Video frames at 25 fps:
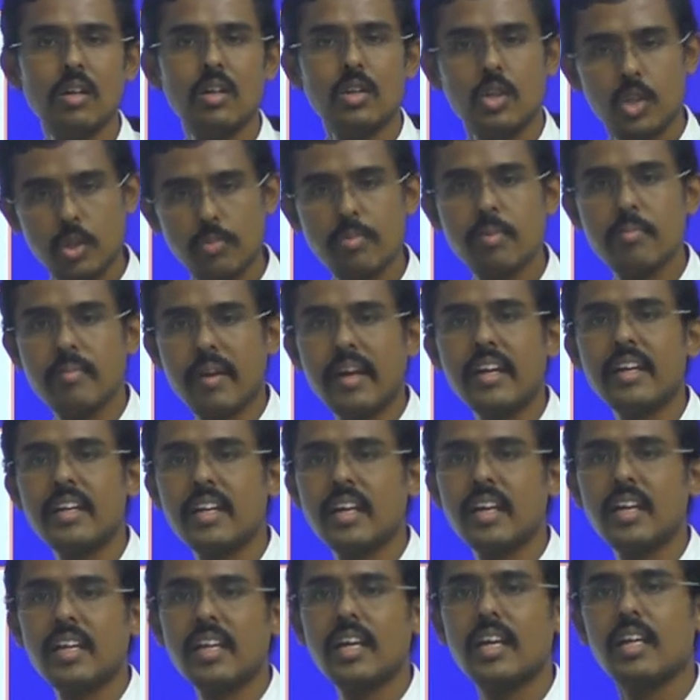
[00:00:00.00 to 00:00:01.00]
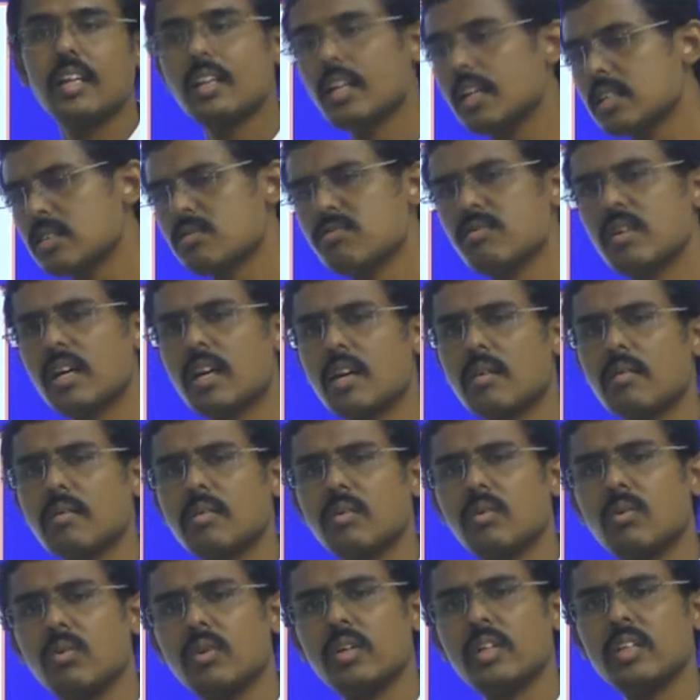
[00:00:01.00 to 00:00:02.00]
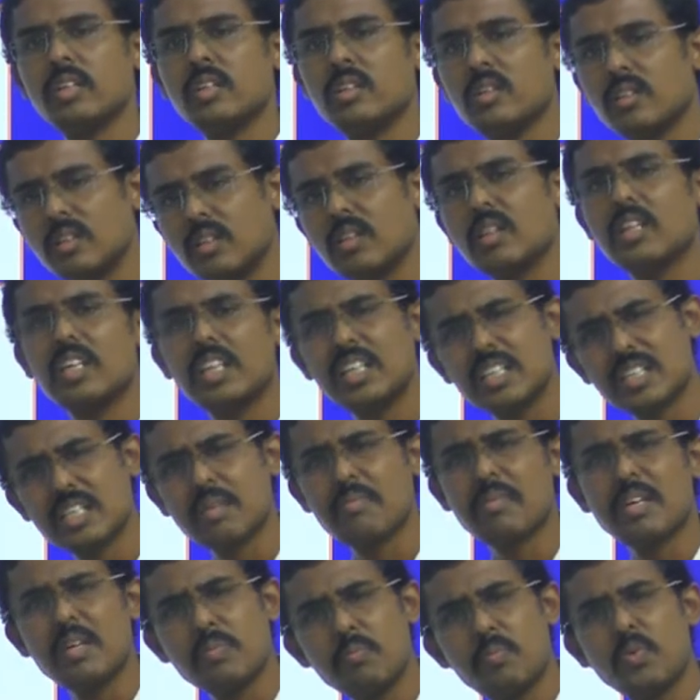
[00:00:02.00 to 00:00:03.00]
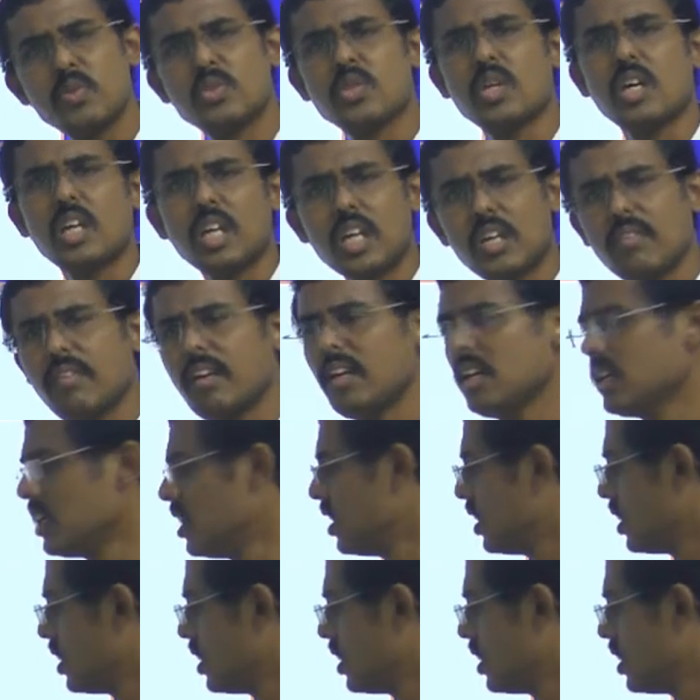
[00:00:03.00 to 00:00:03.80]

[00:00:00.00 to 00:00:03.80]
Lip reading: to be maintained here. Thus we are doing some inputs are given,